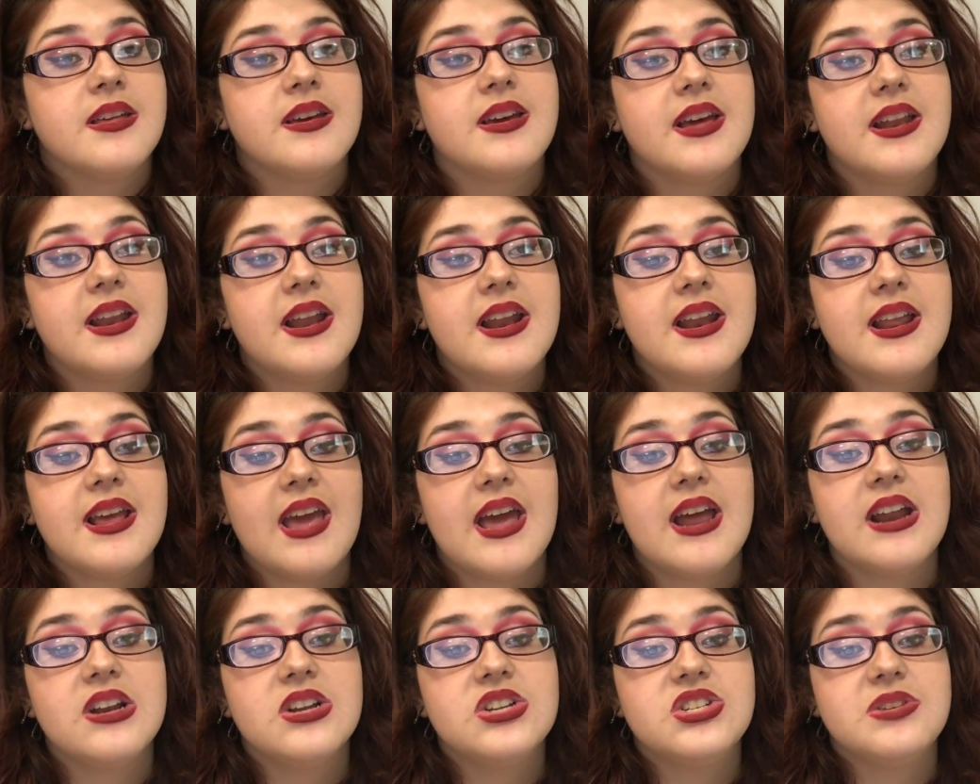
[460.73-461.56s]
The change
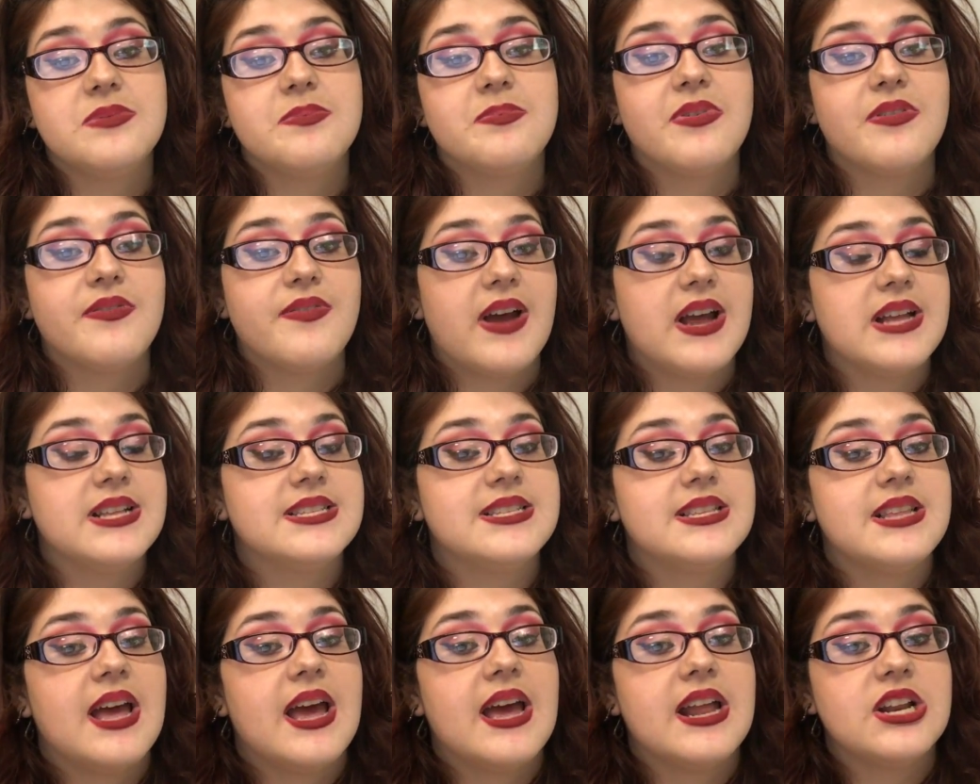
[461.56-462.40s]
of color is
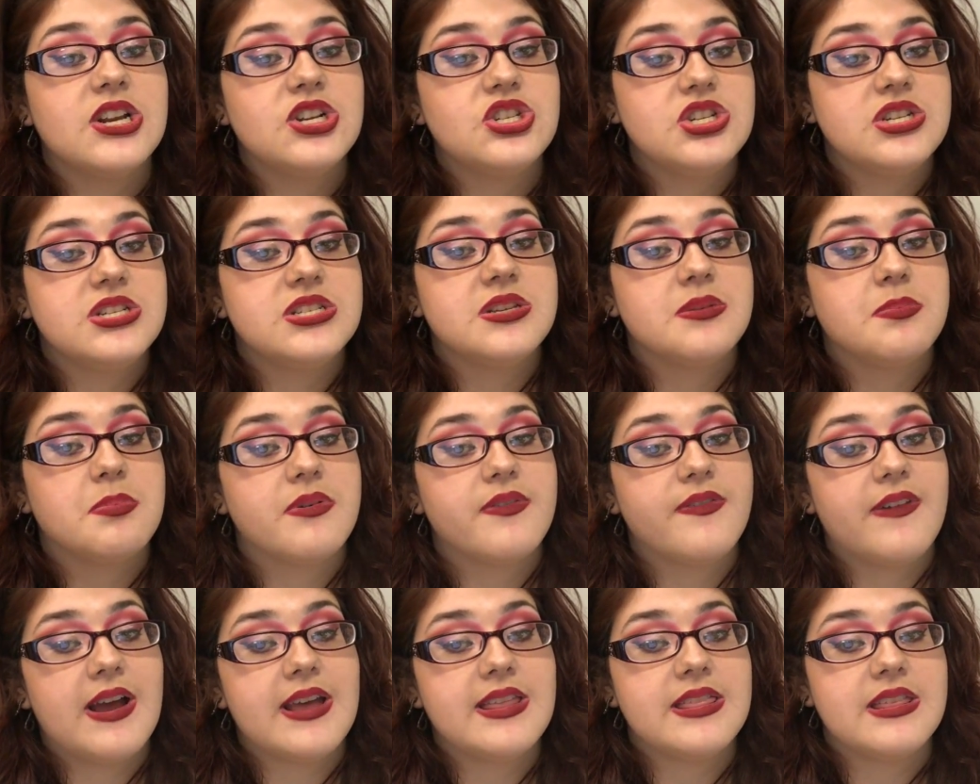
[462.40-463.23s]
occurring because there are
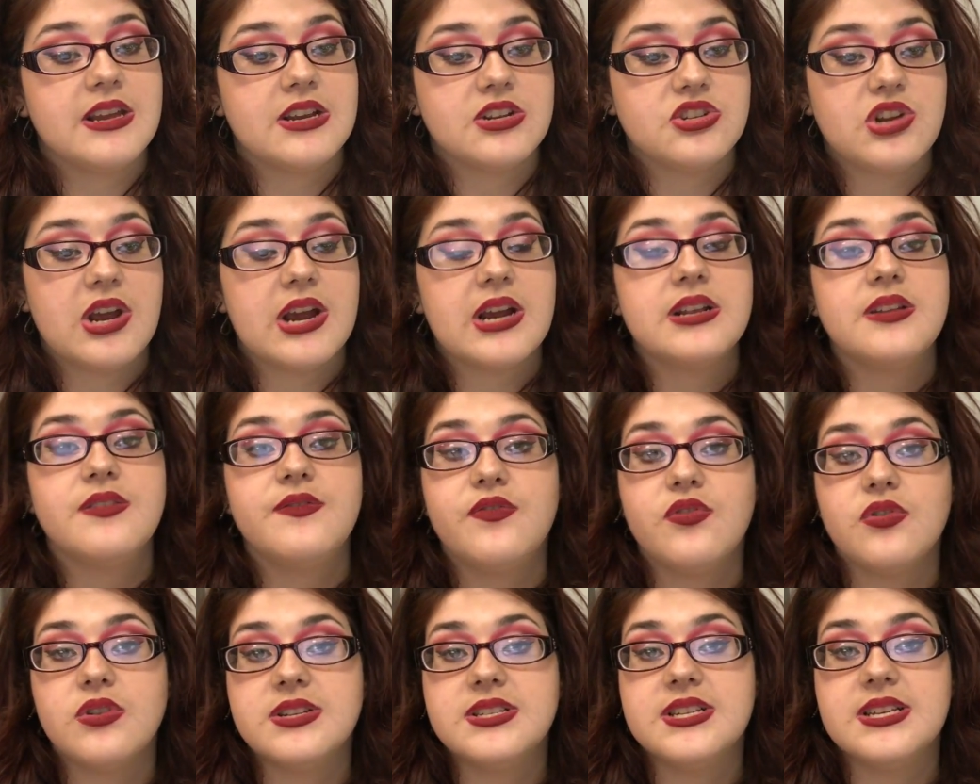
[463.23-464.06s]
tiny particles of
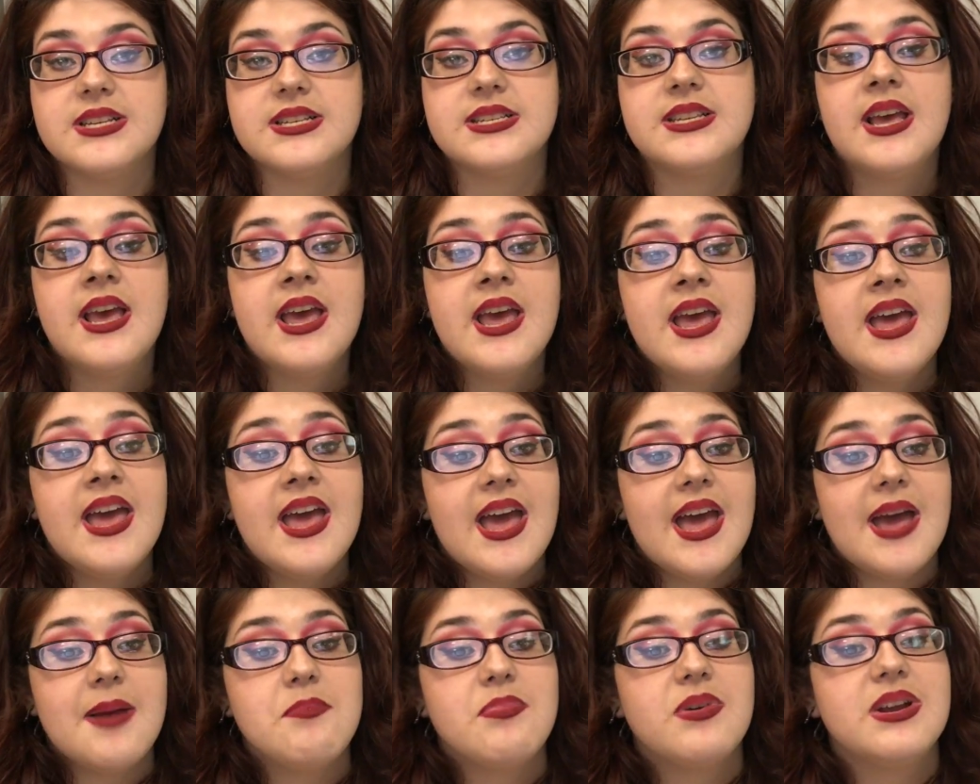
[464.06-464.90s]
a new chemical
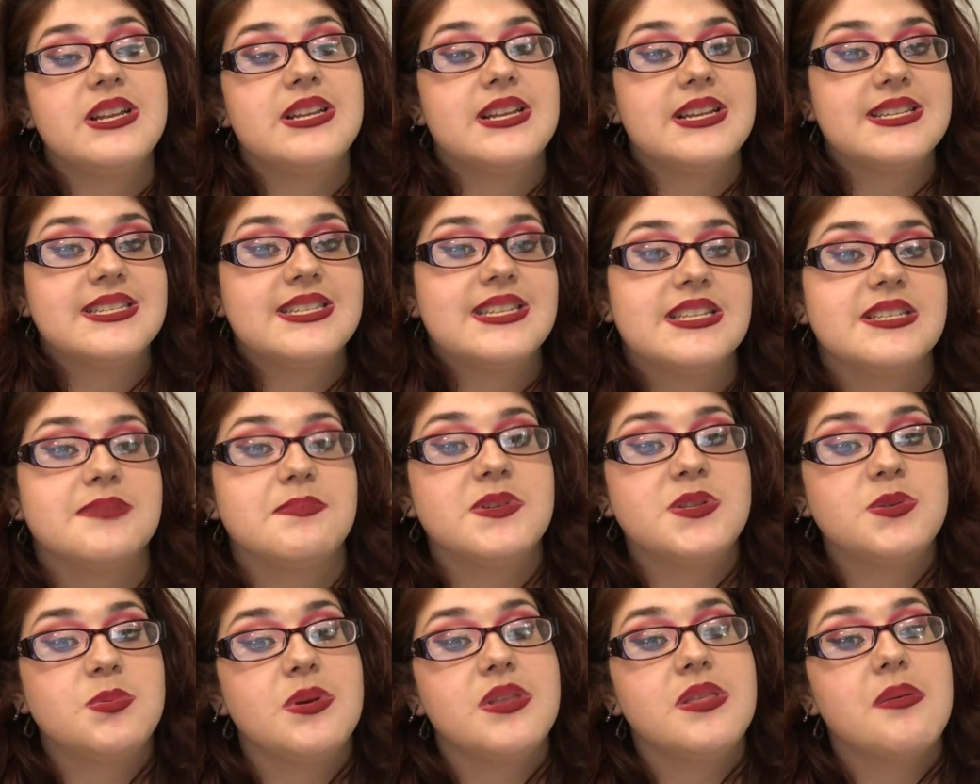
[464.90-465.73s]
forming during the
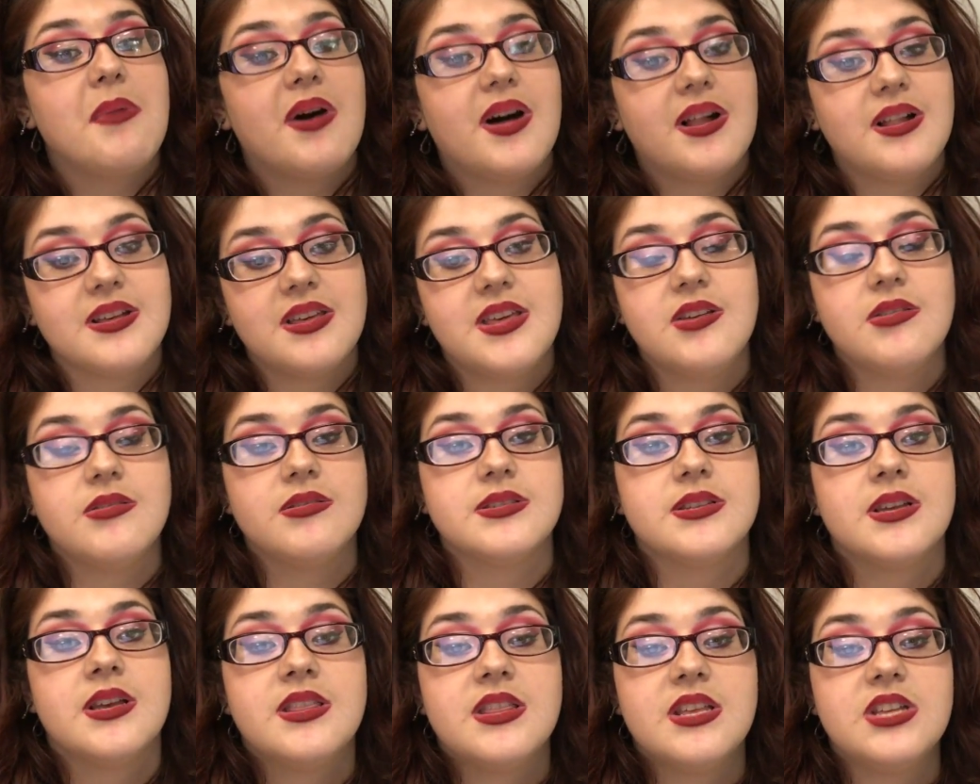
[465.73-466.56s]
reaction,
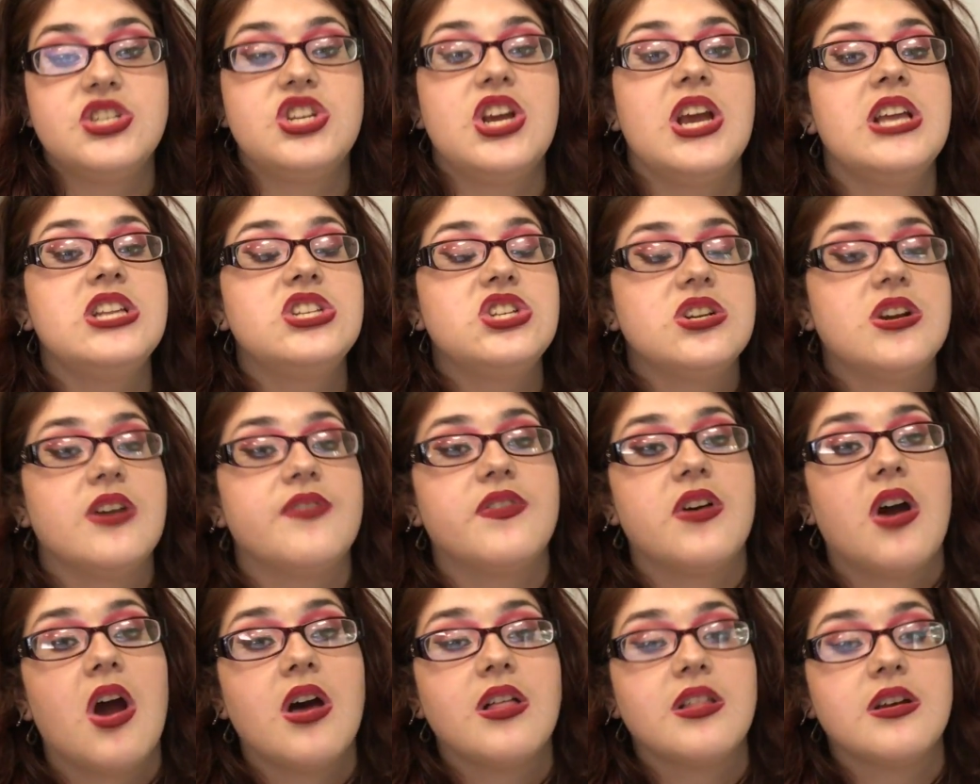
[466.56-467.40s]
meaning one chemical is
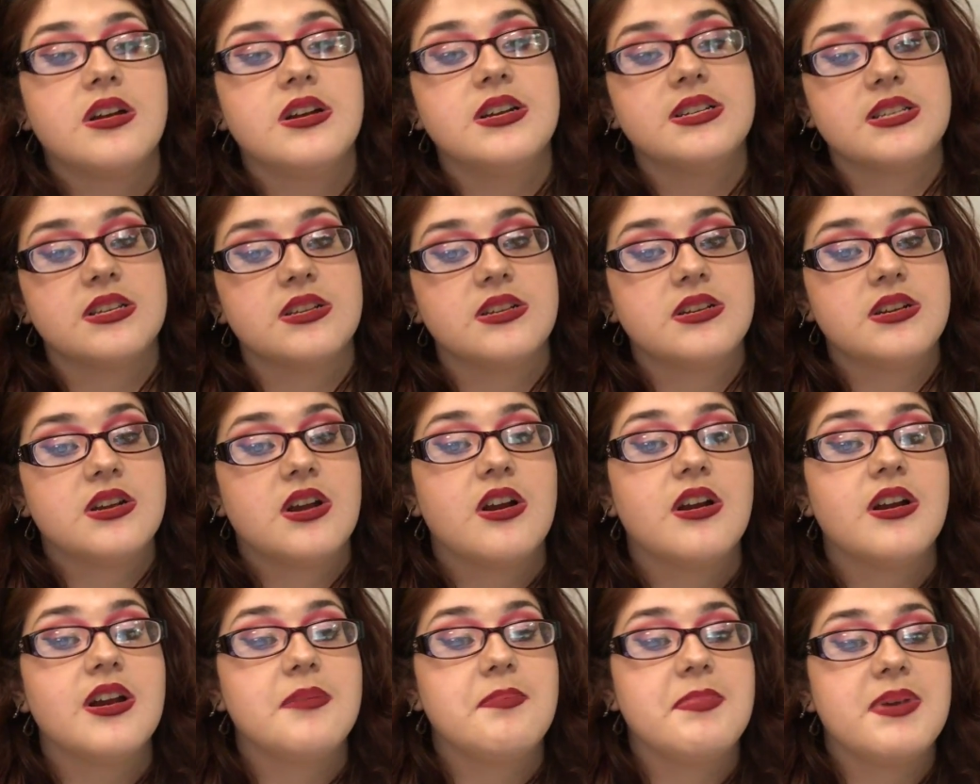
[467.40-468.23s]
taking
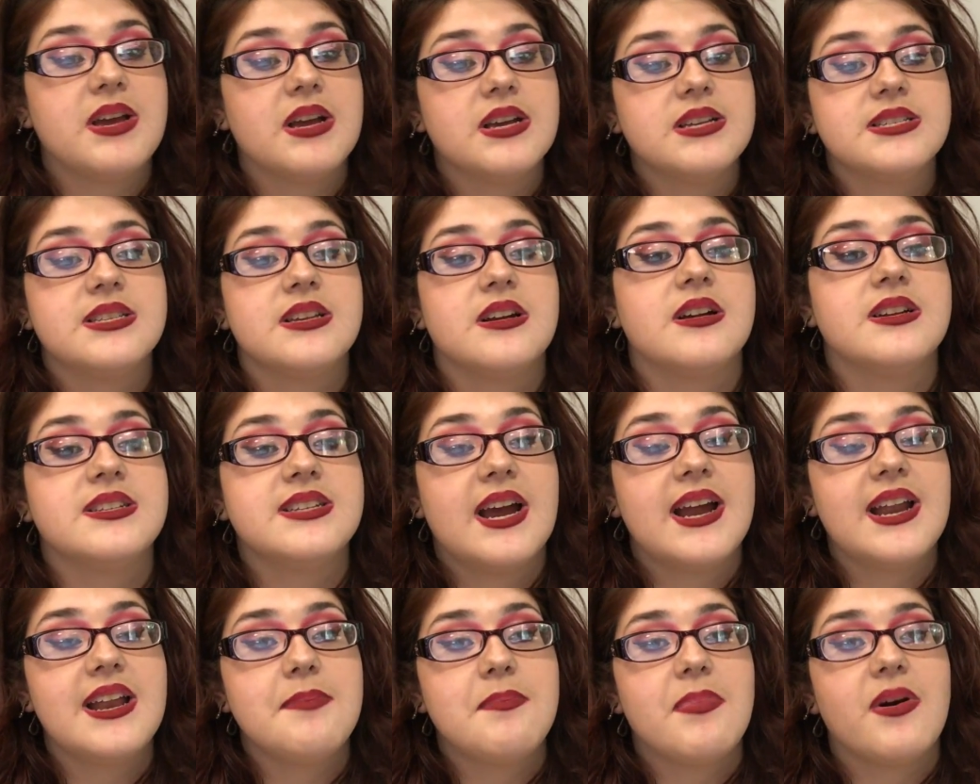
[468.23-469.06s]
electrons from other
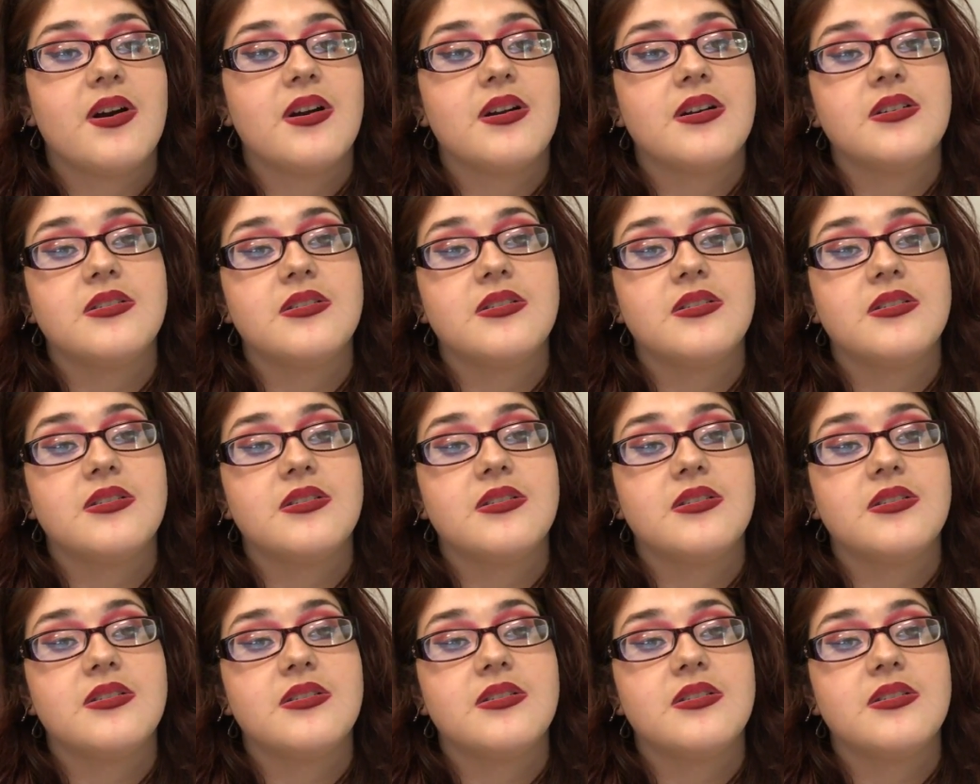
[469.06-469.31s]
chemicals.